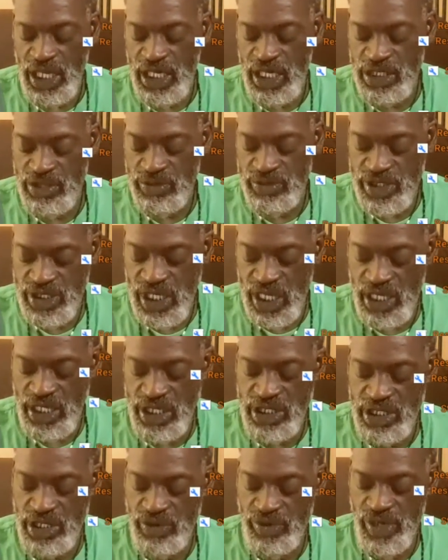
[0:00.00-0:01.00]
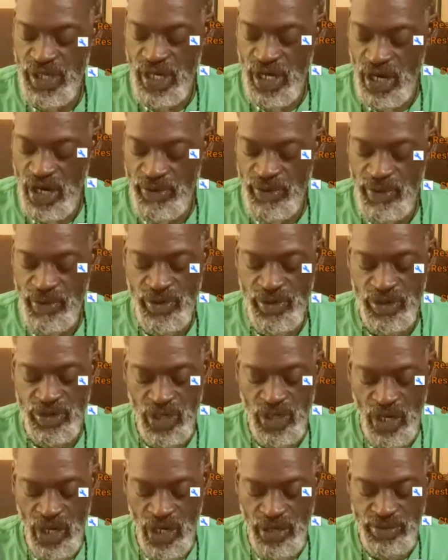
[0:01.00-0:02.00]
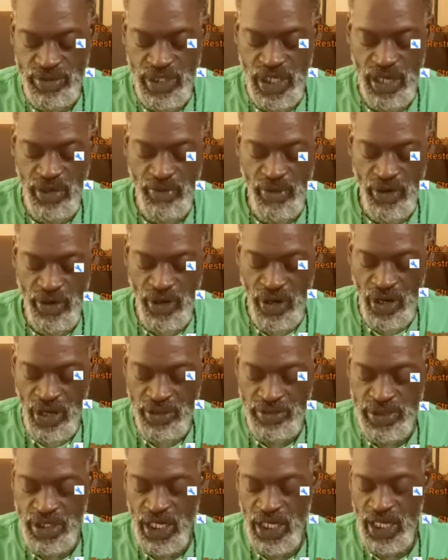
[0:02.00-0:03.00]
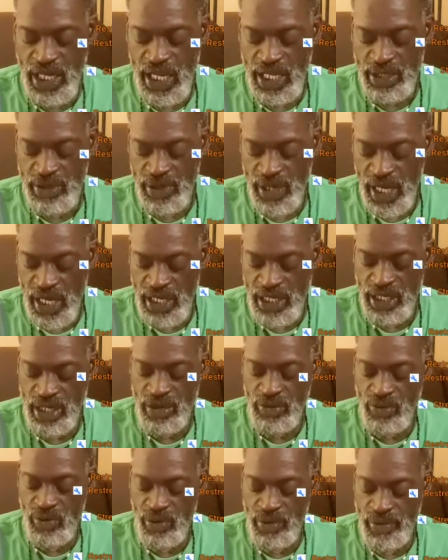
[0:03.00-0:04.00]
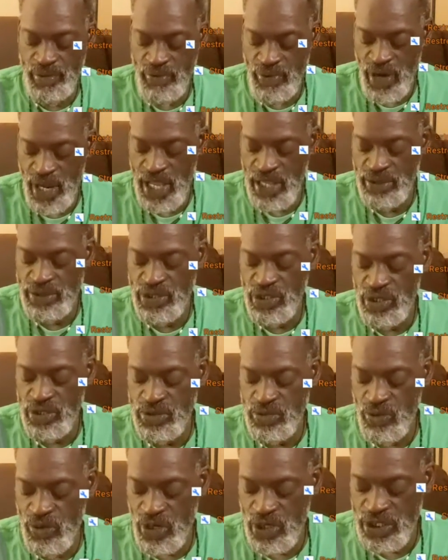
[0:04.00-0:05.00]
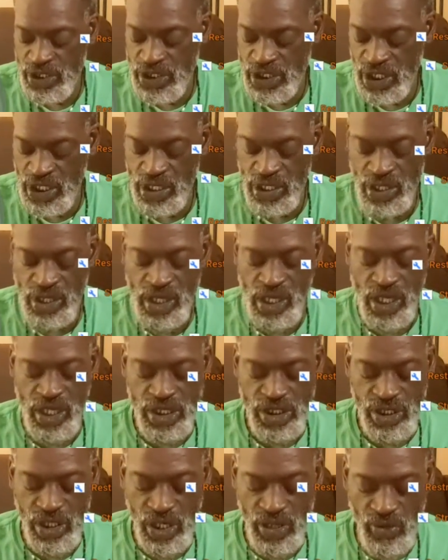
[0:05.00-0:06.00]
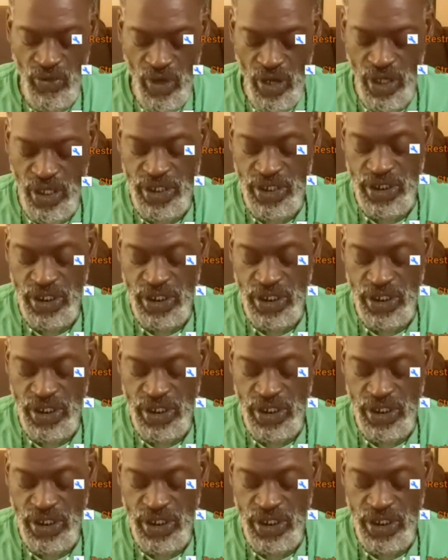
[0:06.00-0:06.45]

Elizabeth Sanders, Henriette Irby, Mildred Armstead, Margaret Armstead, Catherine Anthony, Bobby Brown, Charles Walker Sr., Charlie Walker,